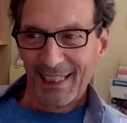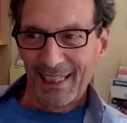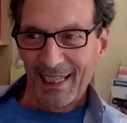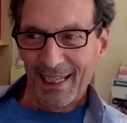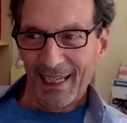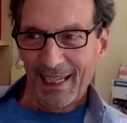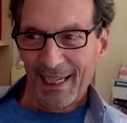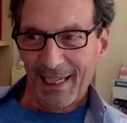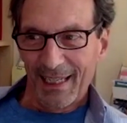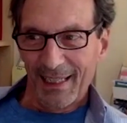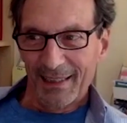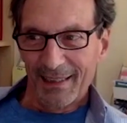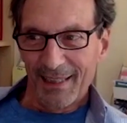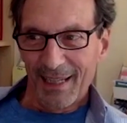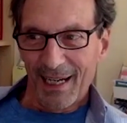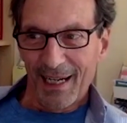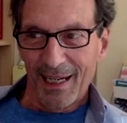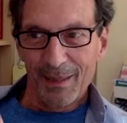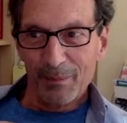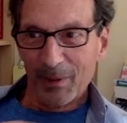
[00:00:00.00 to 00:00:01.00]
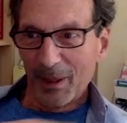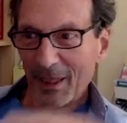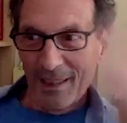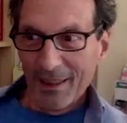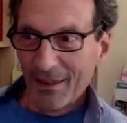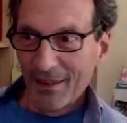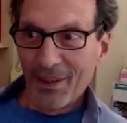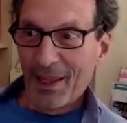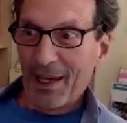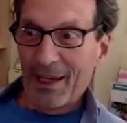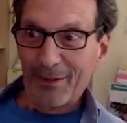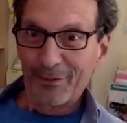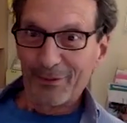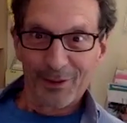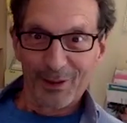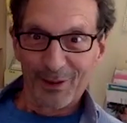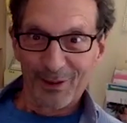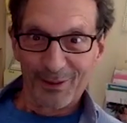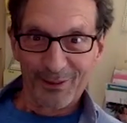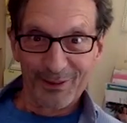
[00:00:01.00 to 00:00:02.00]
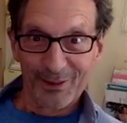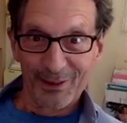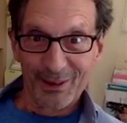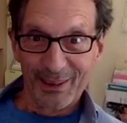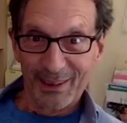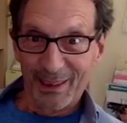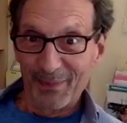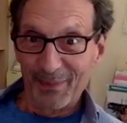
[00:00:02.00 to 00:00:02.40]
And I'm in that fertile void.